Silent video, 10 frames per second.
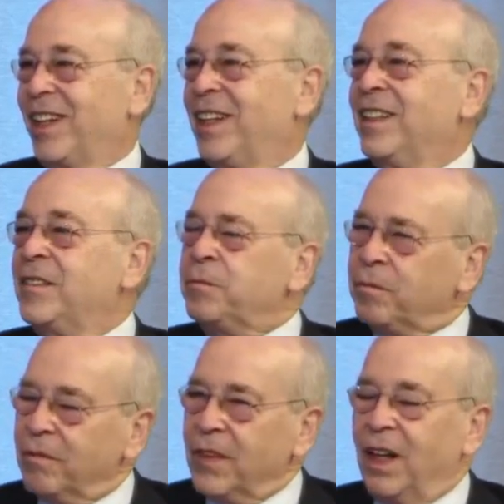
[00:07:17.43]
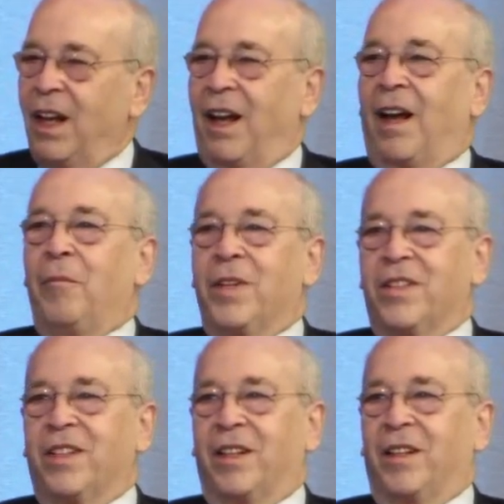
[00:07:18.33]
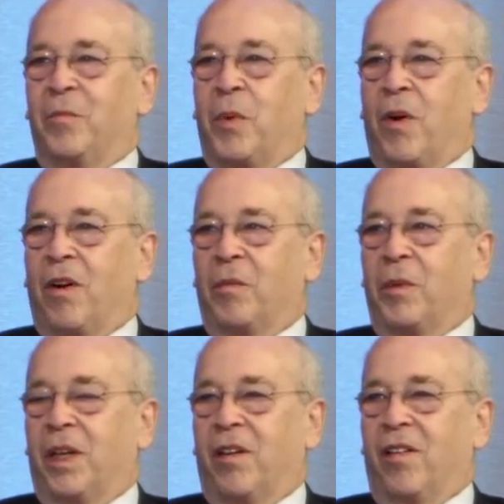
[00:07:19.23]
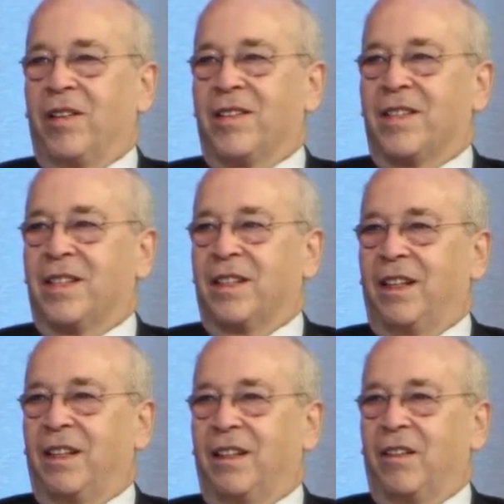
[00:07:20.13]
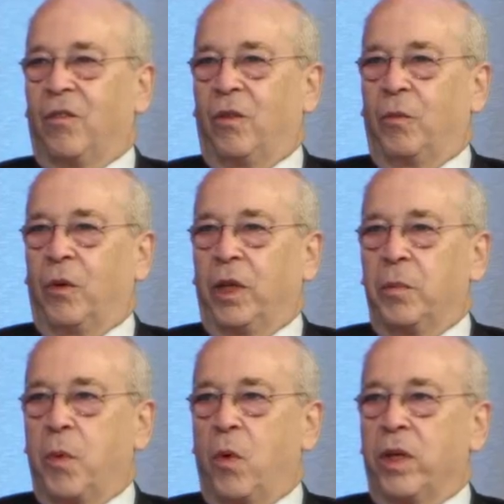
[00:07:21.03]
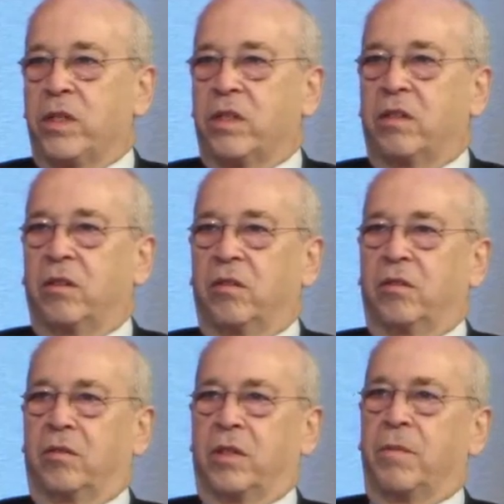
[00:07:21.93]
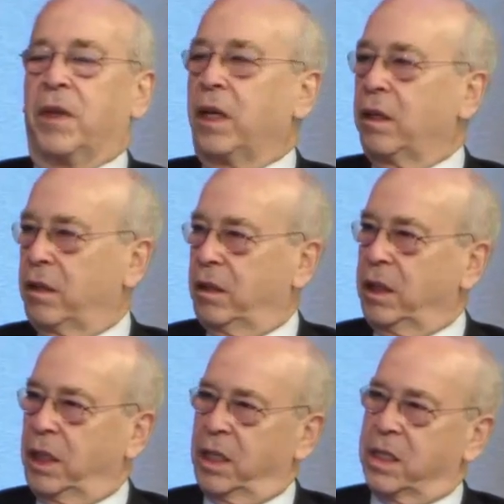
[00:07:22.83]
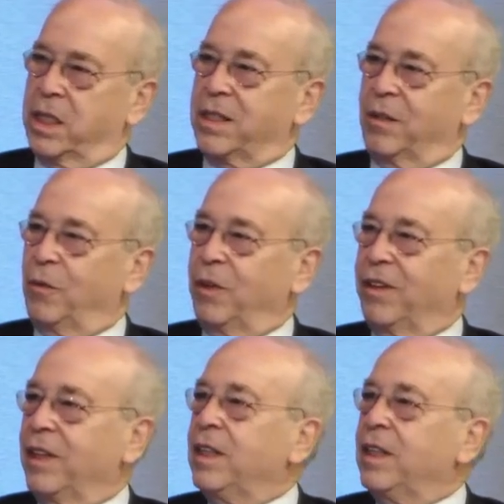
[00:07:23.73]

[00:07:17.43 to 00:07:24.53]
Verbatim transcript: And I mention it in part because it really points to something consistent with